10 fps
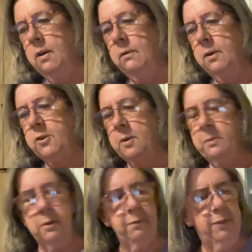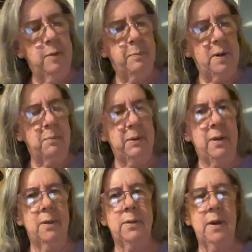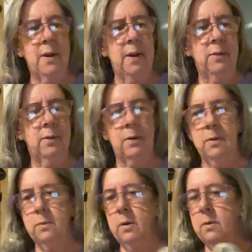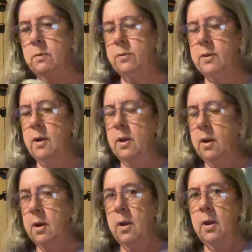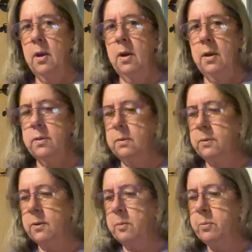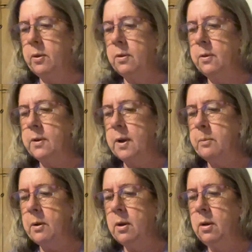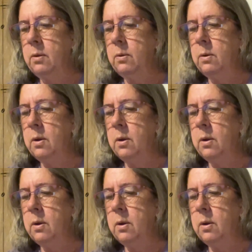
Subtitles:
which I'm going to flip up because it hides her whole nose. So I'm just going to put a little dab of glue